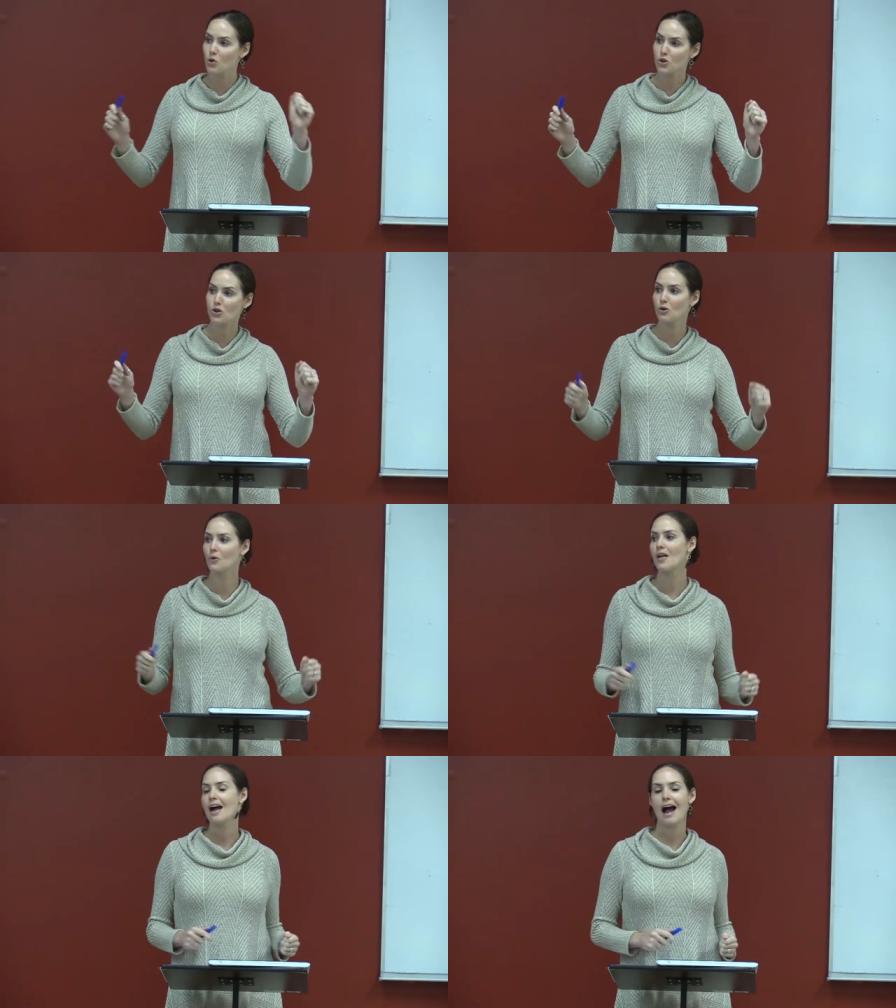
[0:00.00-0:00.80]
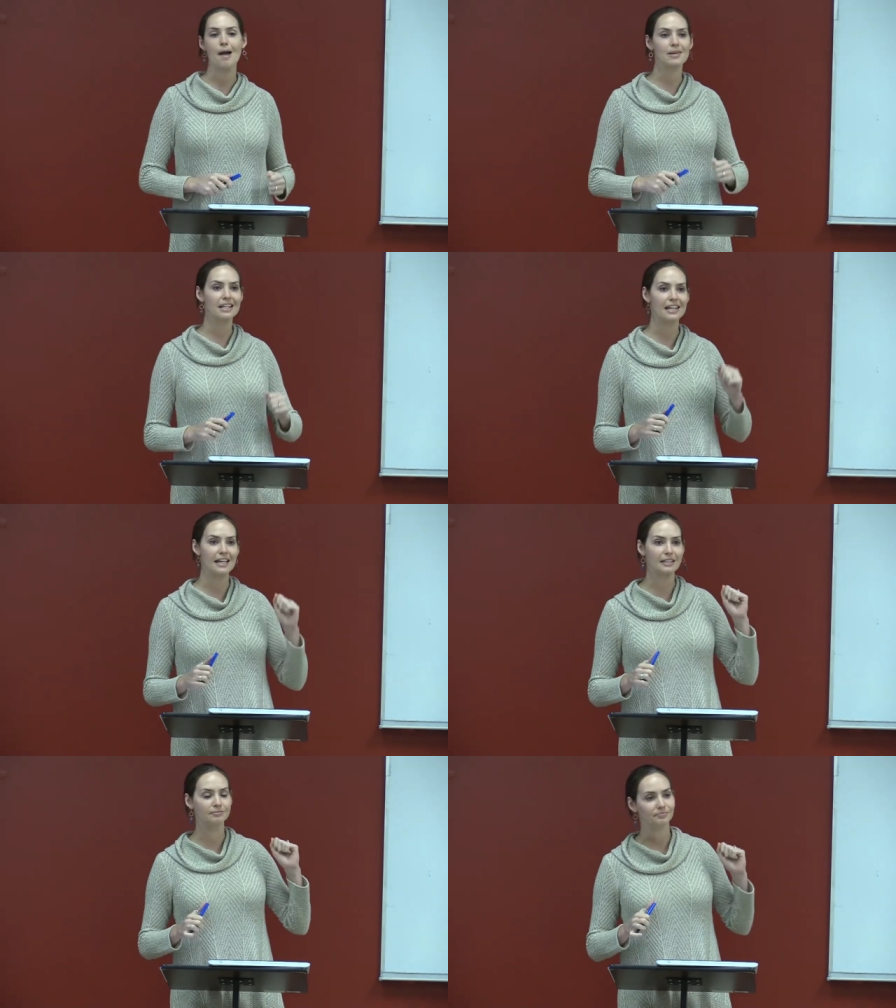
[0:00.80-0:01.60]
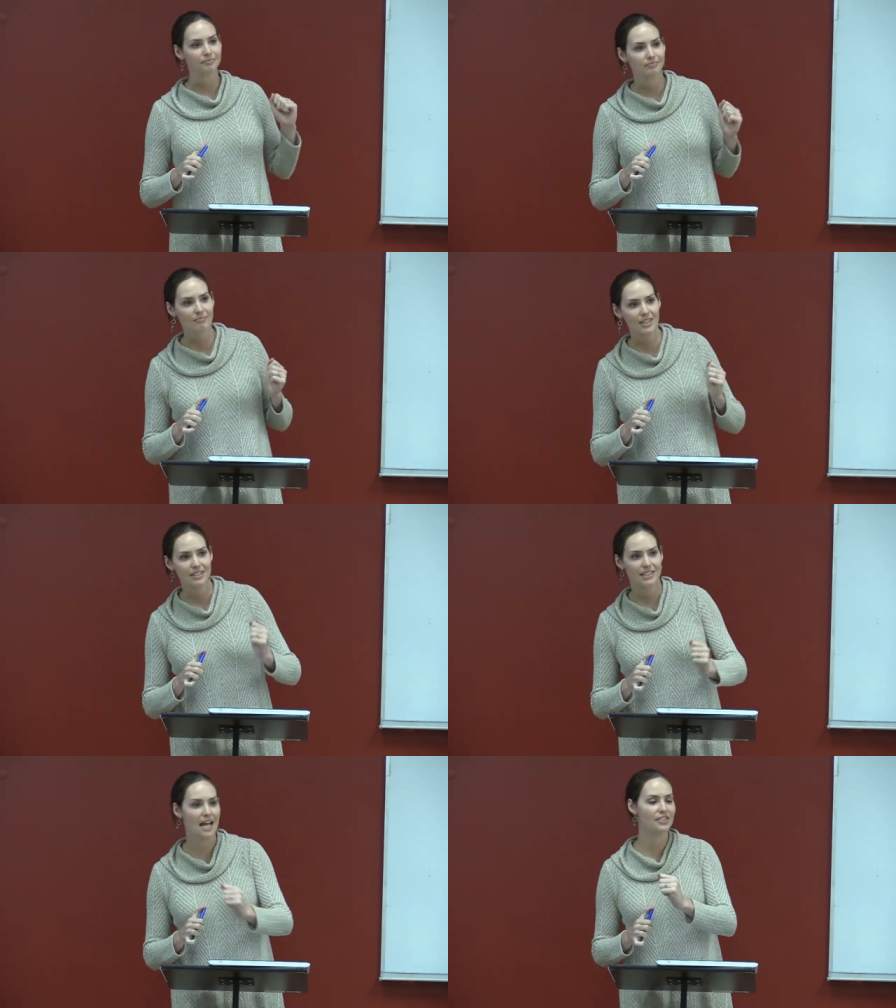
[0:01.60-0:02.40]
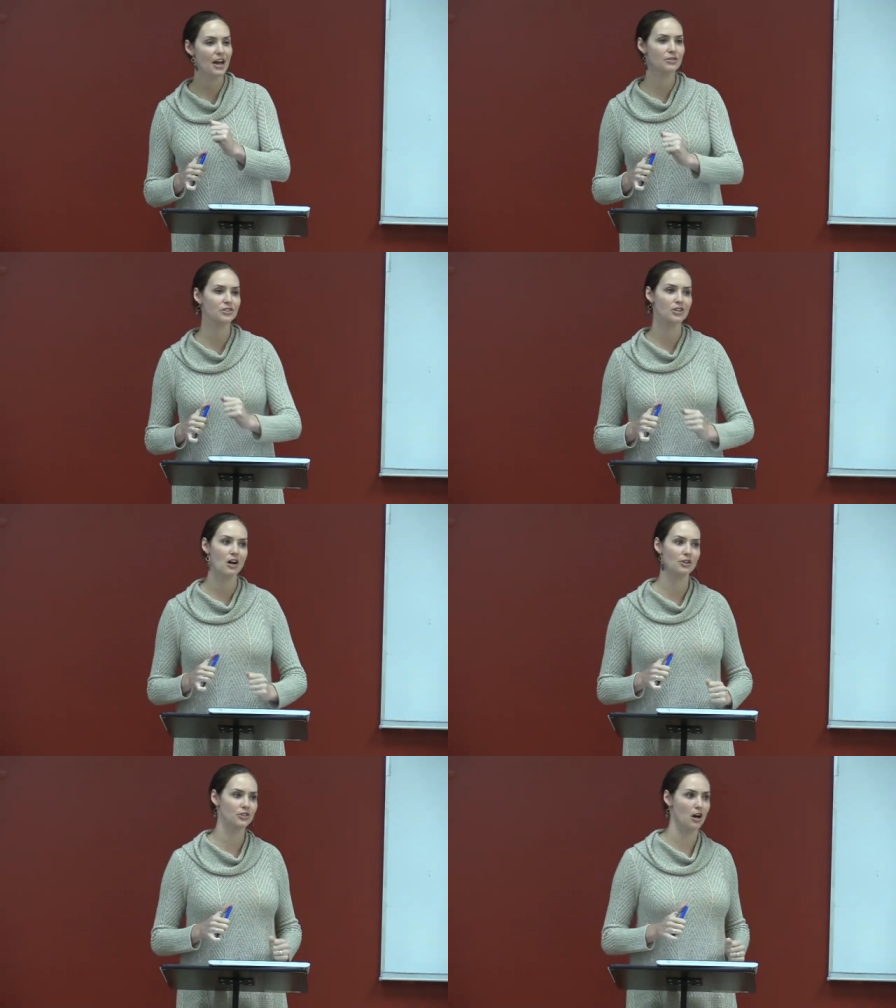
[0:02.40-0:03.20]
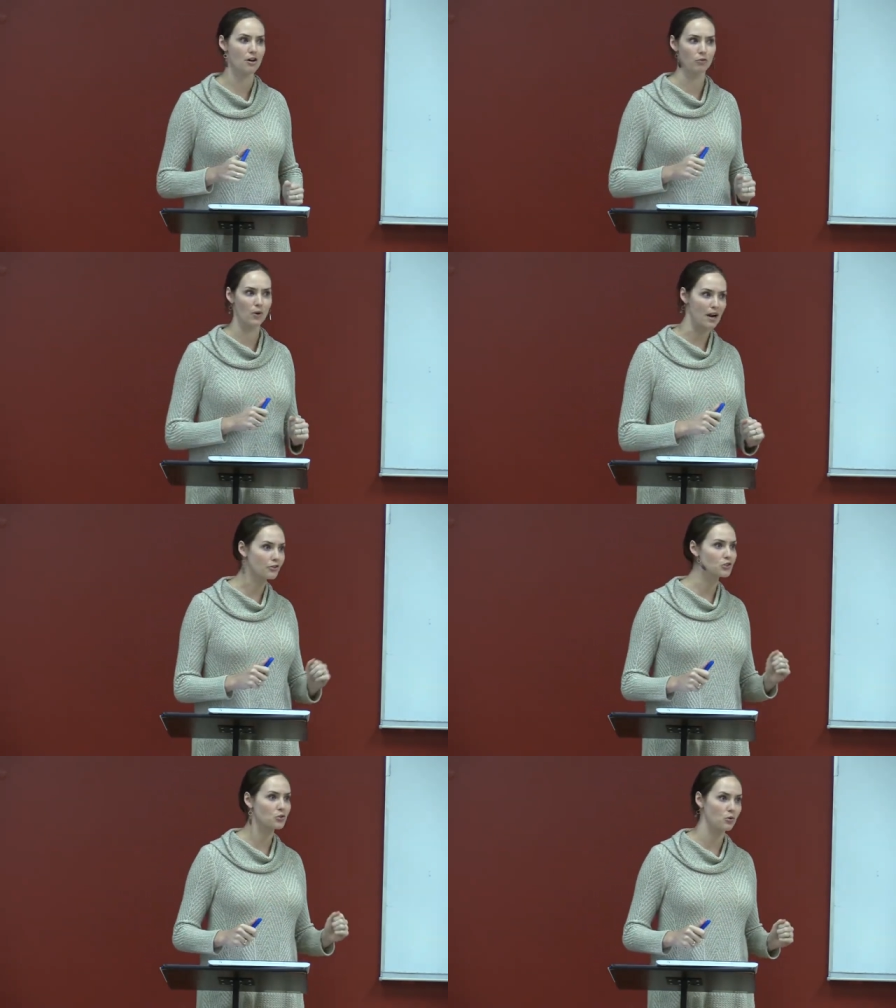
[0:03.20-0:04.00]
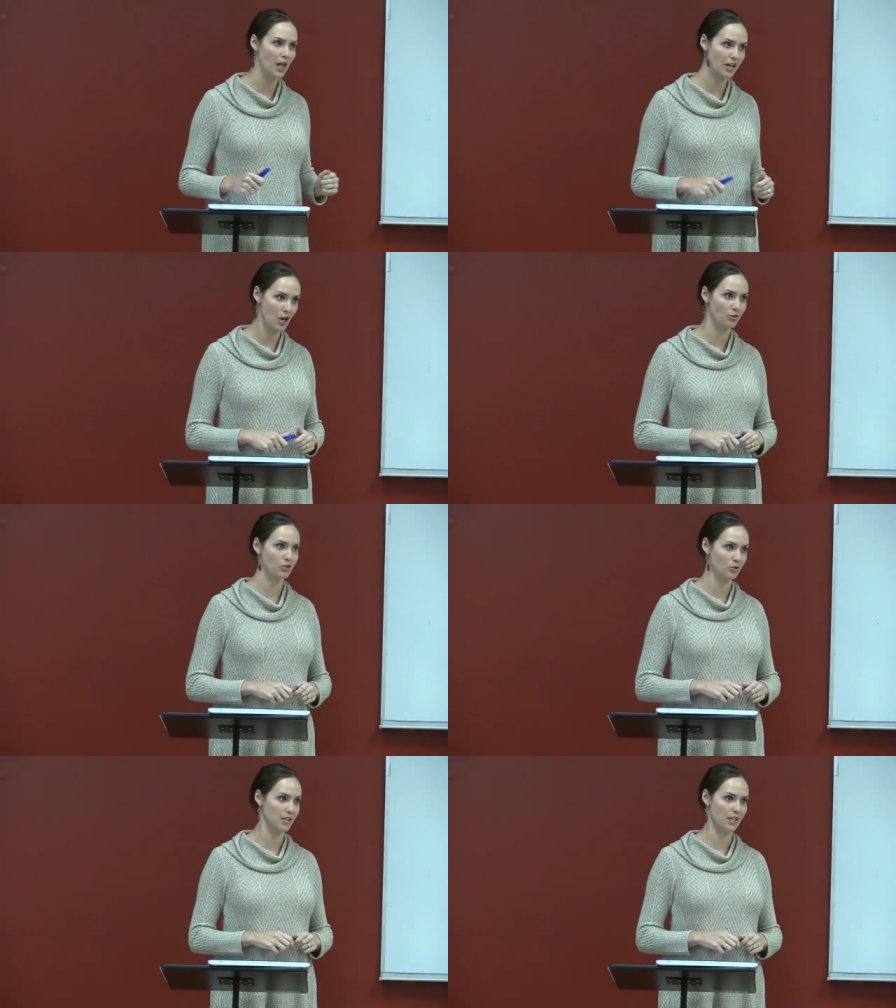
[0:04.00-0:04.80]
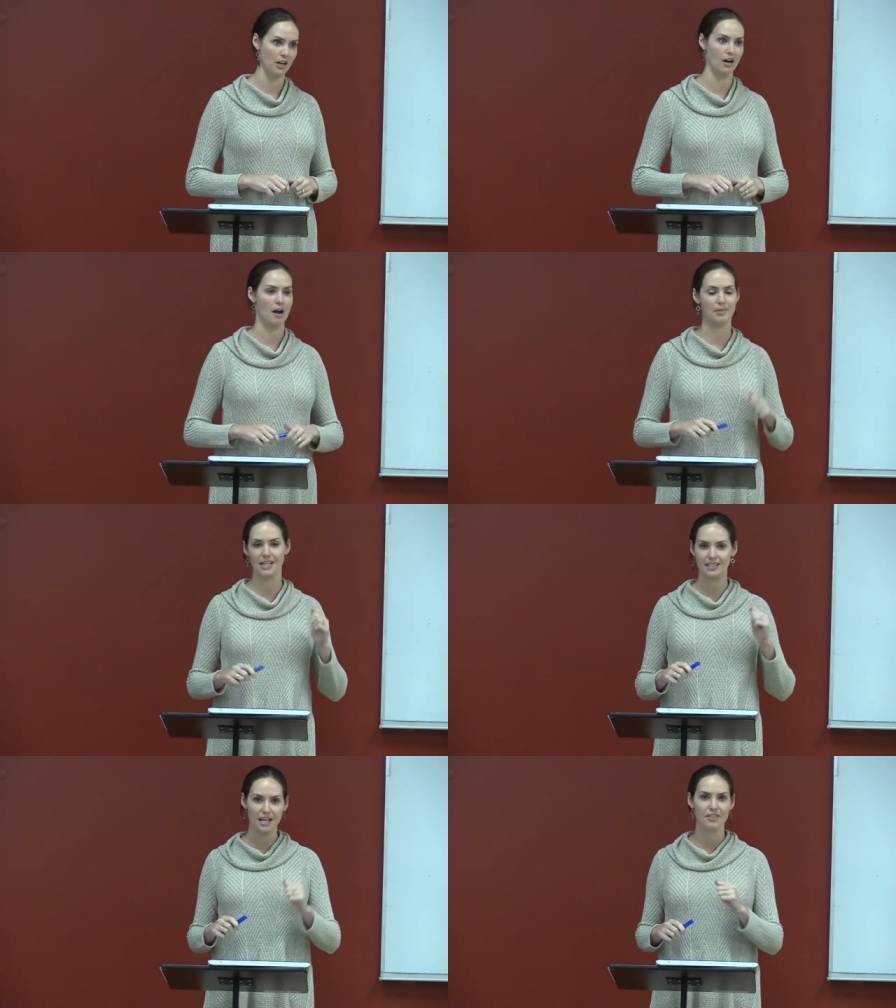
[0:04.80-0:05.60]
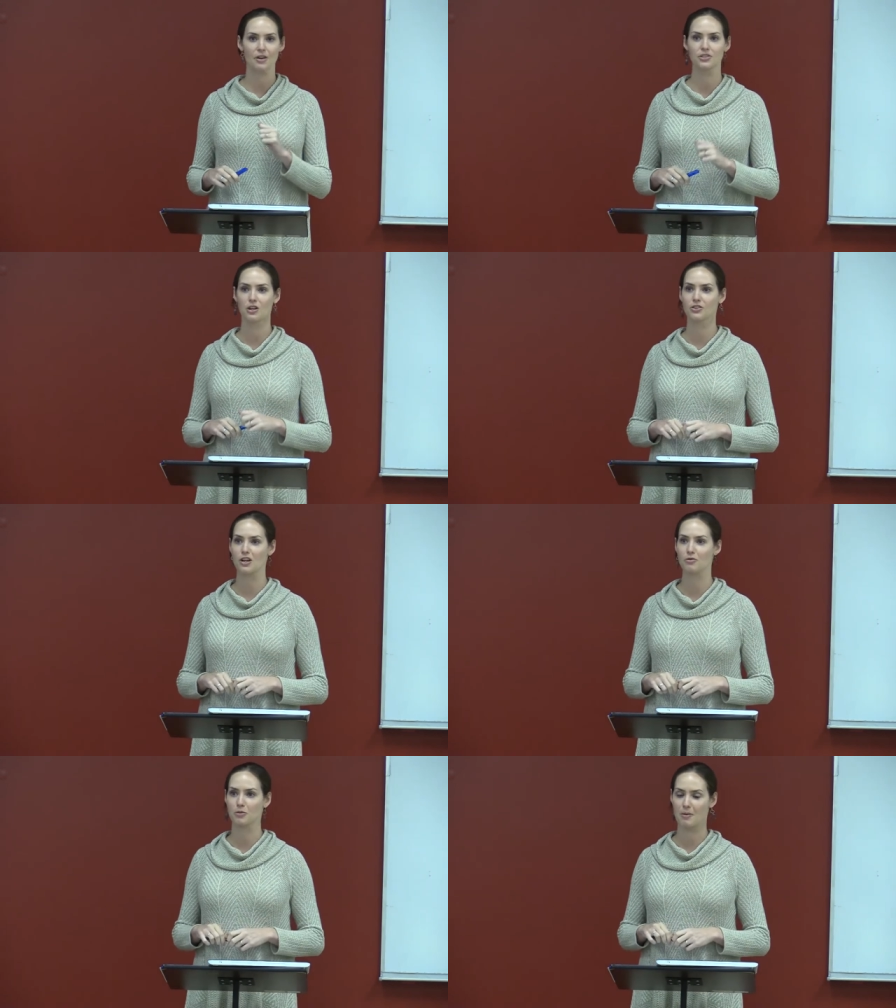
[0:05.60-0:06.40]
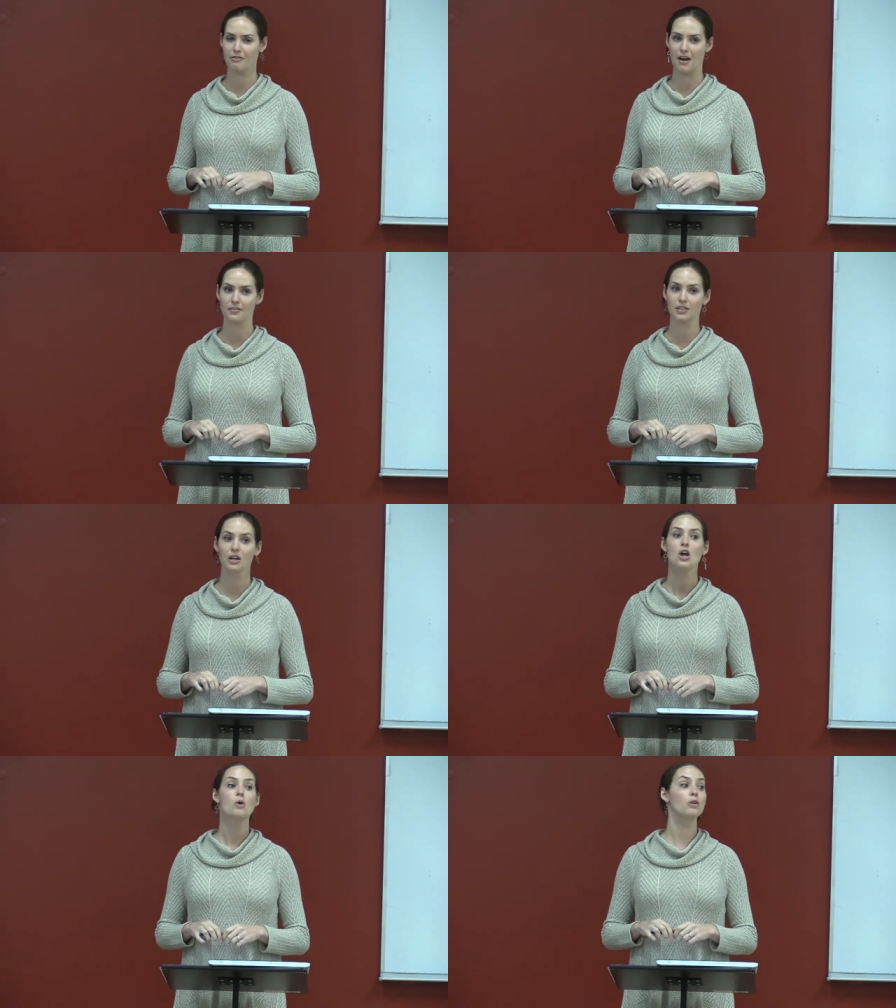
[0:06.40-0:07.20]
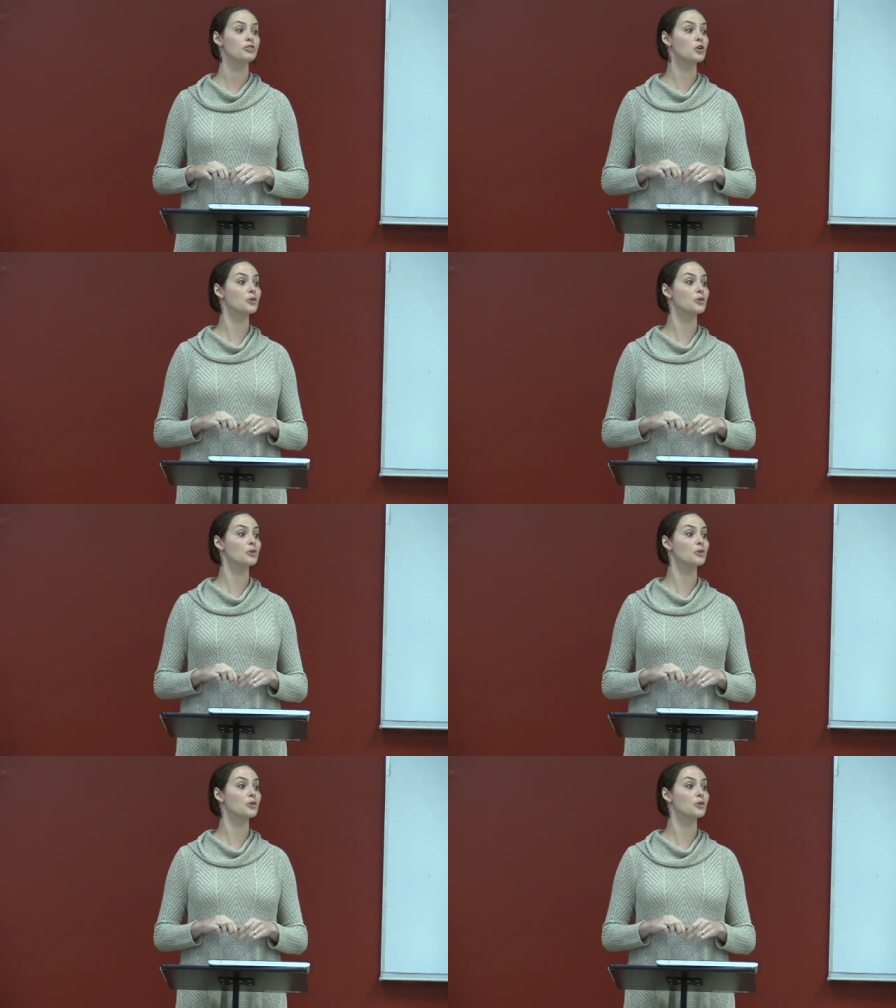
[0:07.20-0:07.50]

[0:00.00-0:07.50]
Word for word: woohoo, I'm gonna get ten thousand dollars off, whatever school I go to a year, I'm gonna get ten thousand dollars off with my FAFSA. Well, if